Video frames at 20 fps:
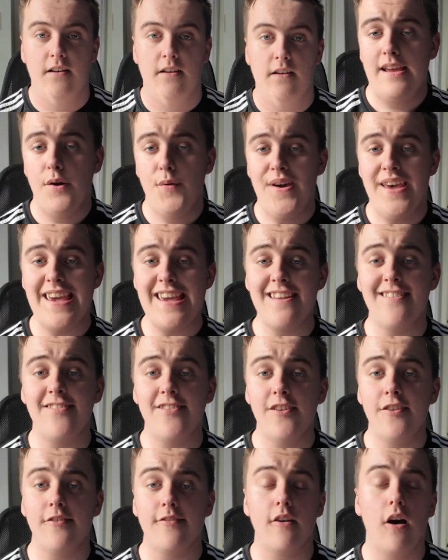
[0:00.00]
Now,
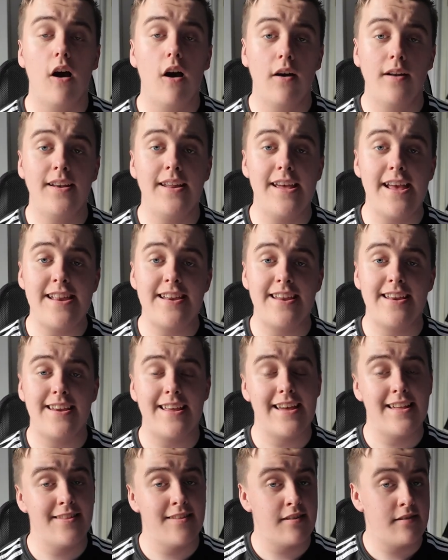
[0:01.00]
heaters are needed
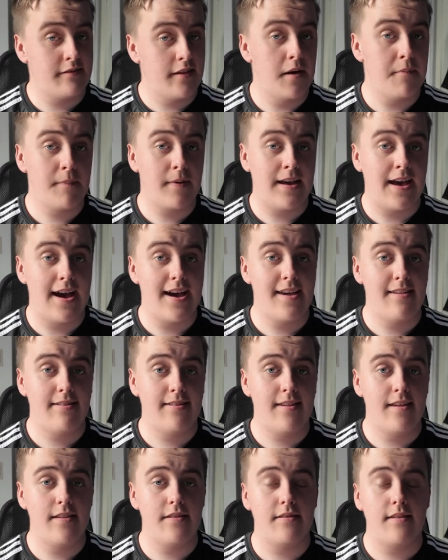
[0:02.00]
in some
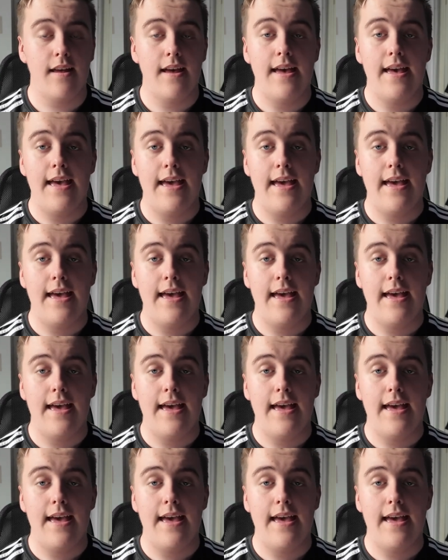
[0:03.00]
cases.